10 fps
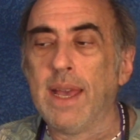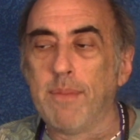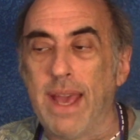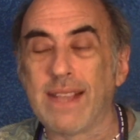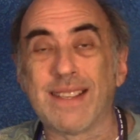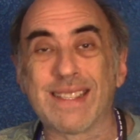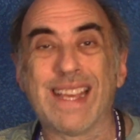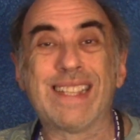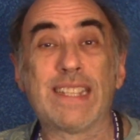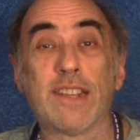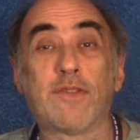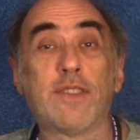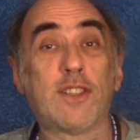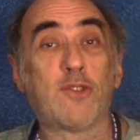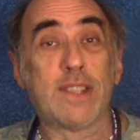makes us get
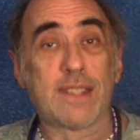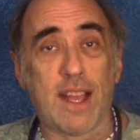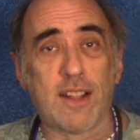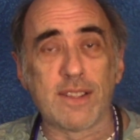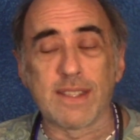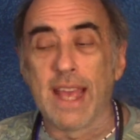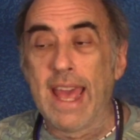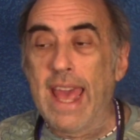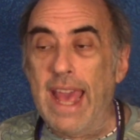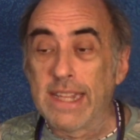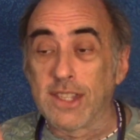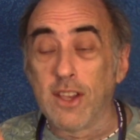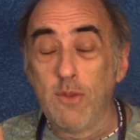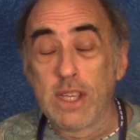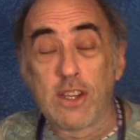different results. And so
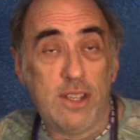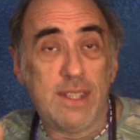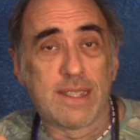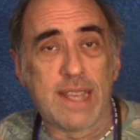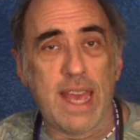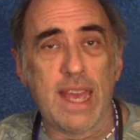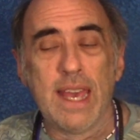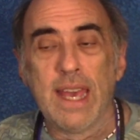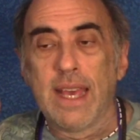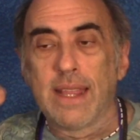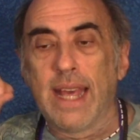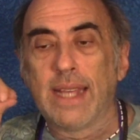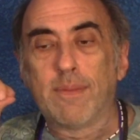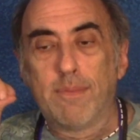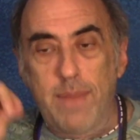we could say
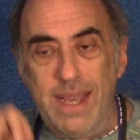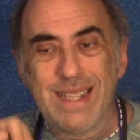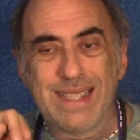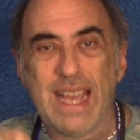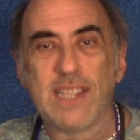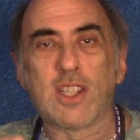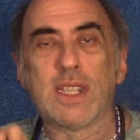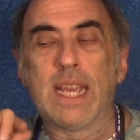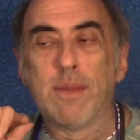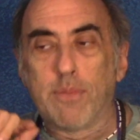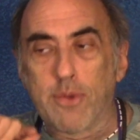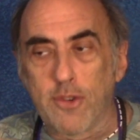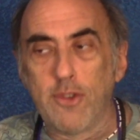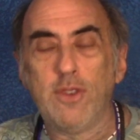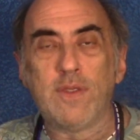that meditation
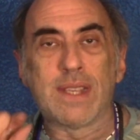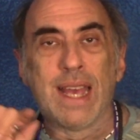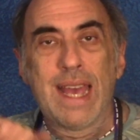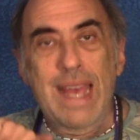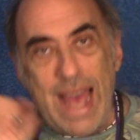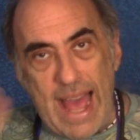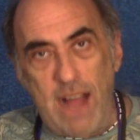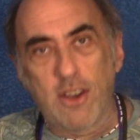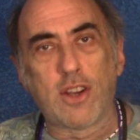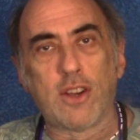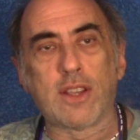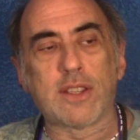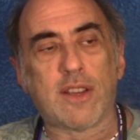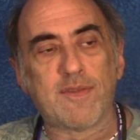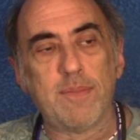improves outlooks
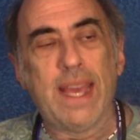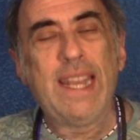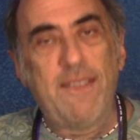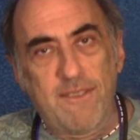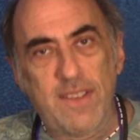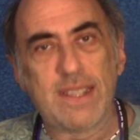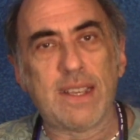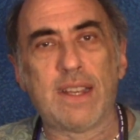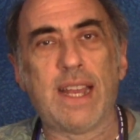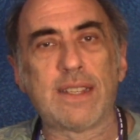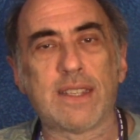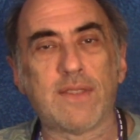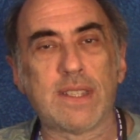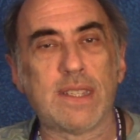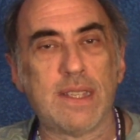of many physical
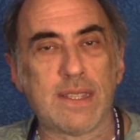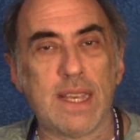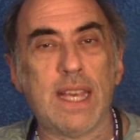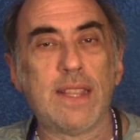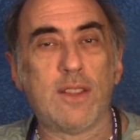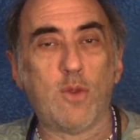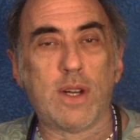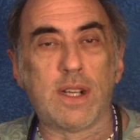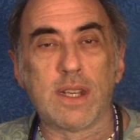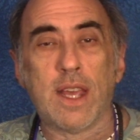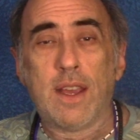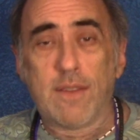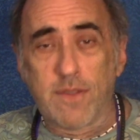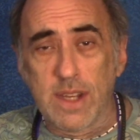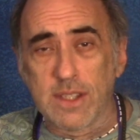activities in the world.
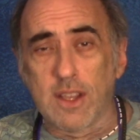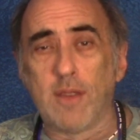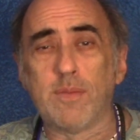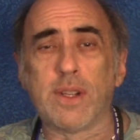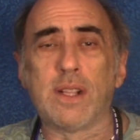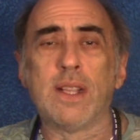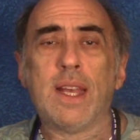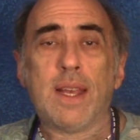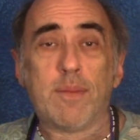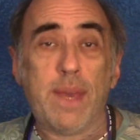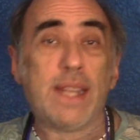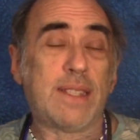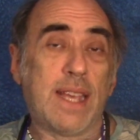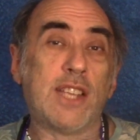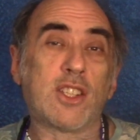For example,
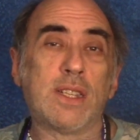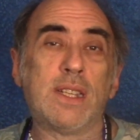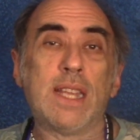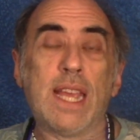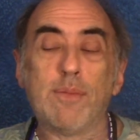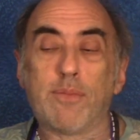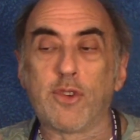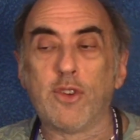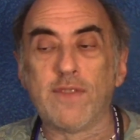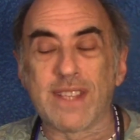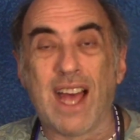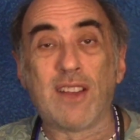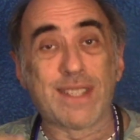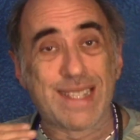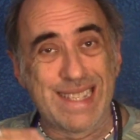meditation improves our
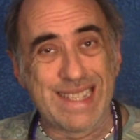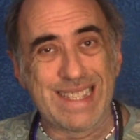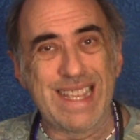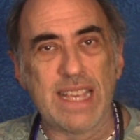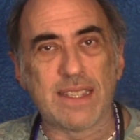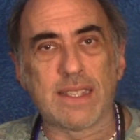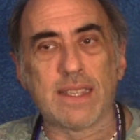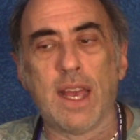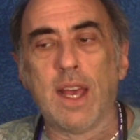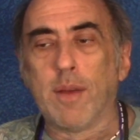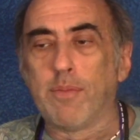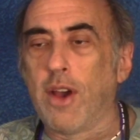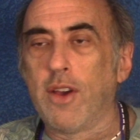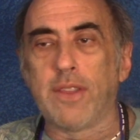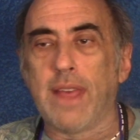success
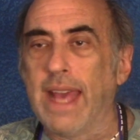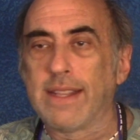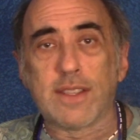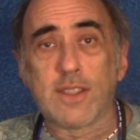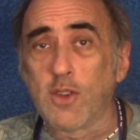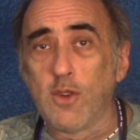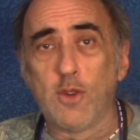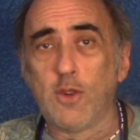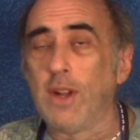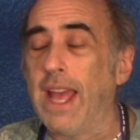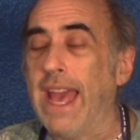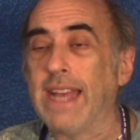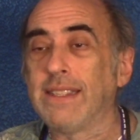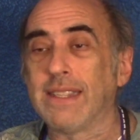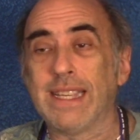both at school
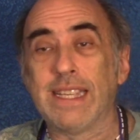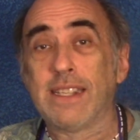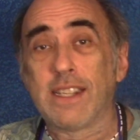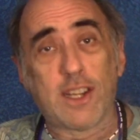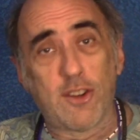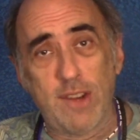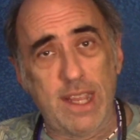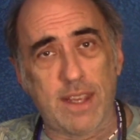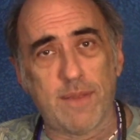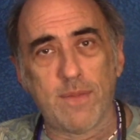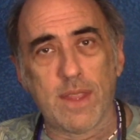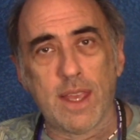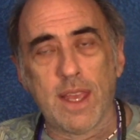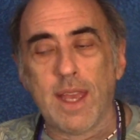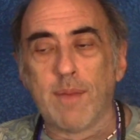and in career,
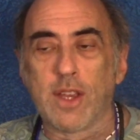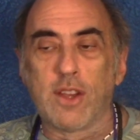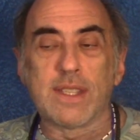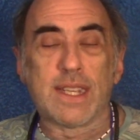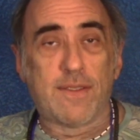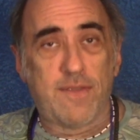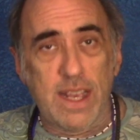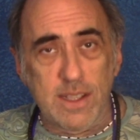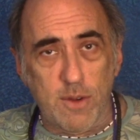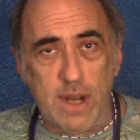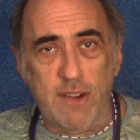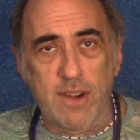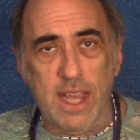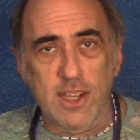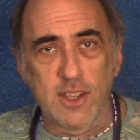because it affects all our
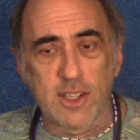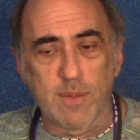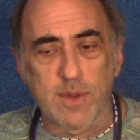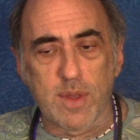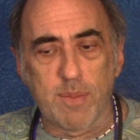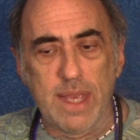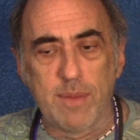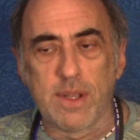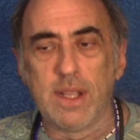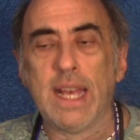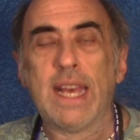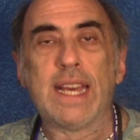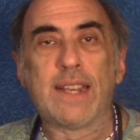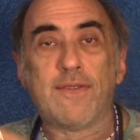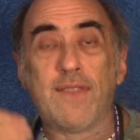relationships with people, it
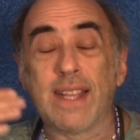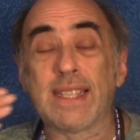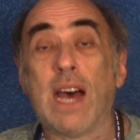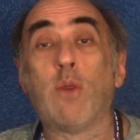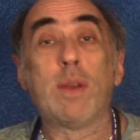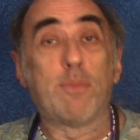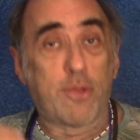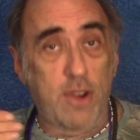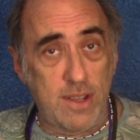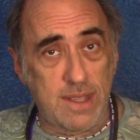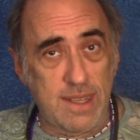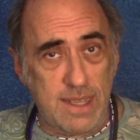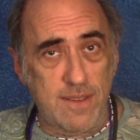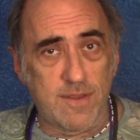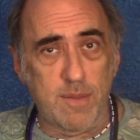affects how we process
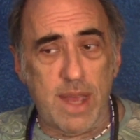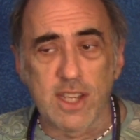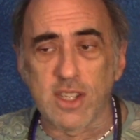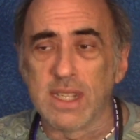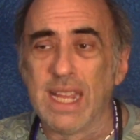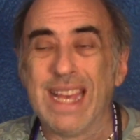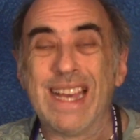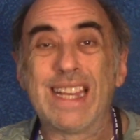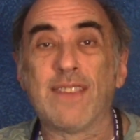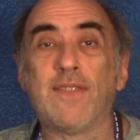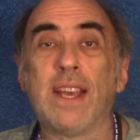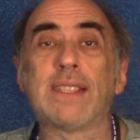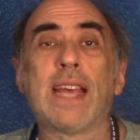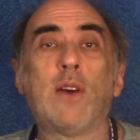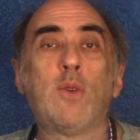information, it affects
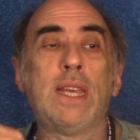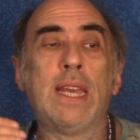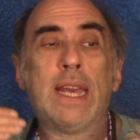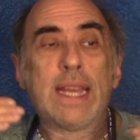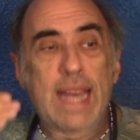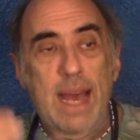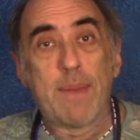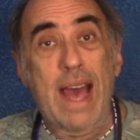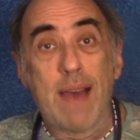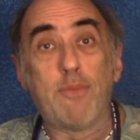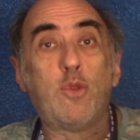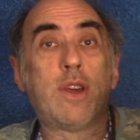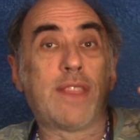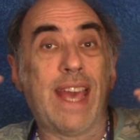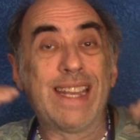how we come up
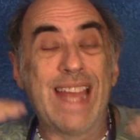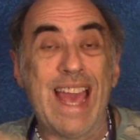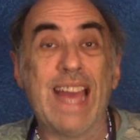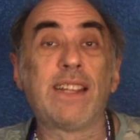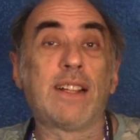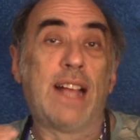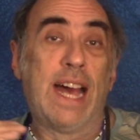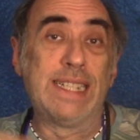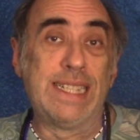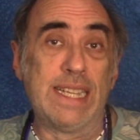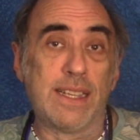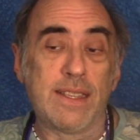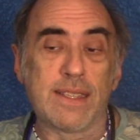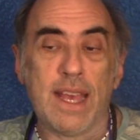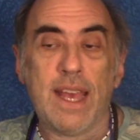with and handle
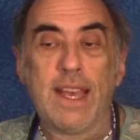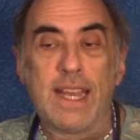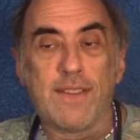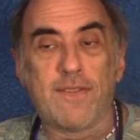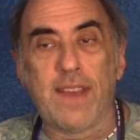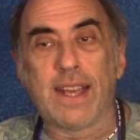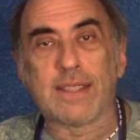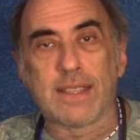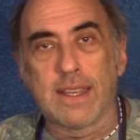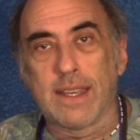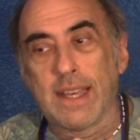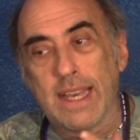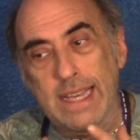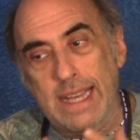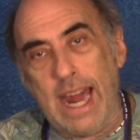ideas, it affects the
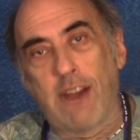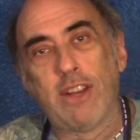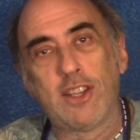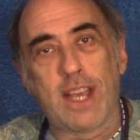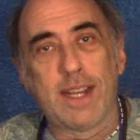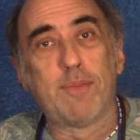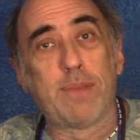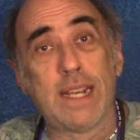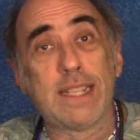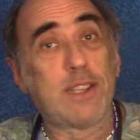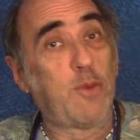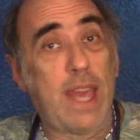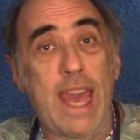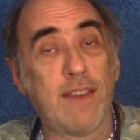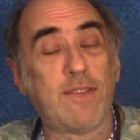courage and ability we
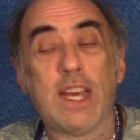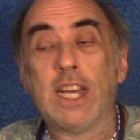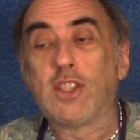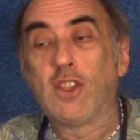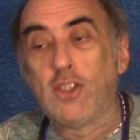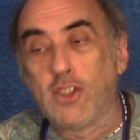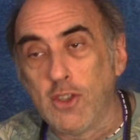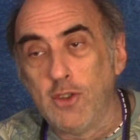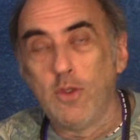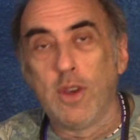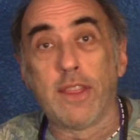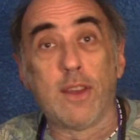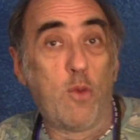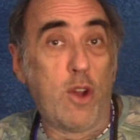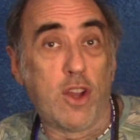have to do the
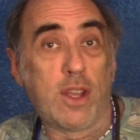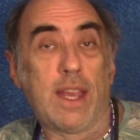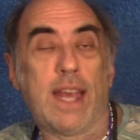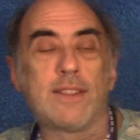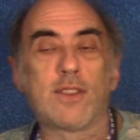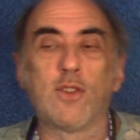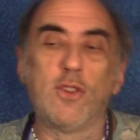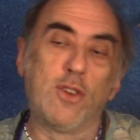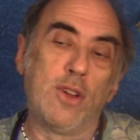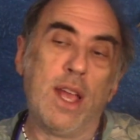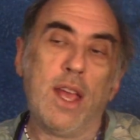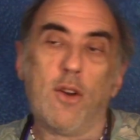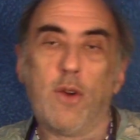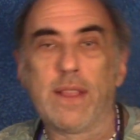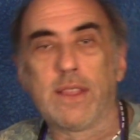work at school
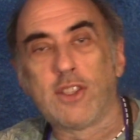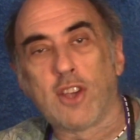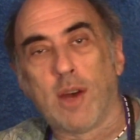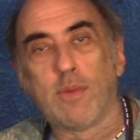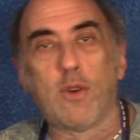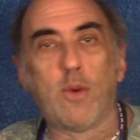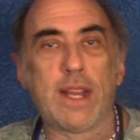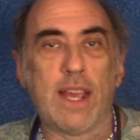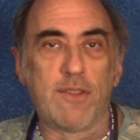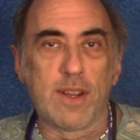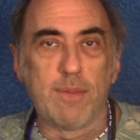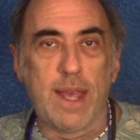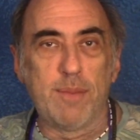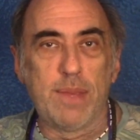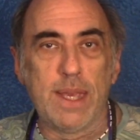or at the job or whatever it may
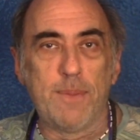be.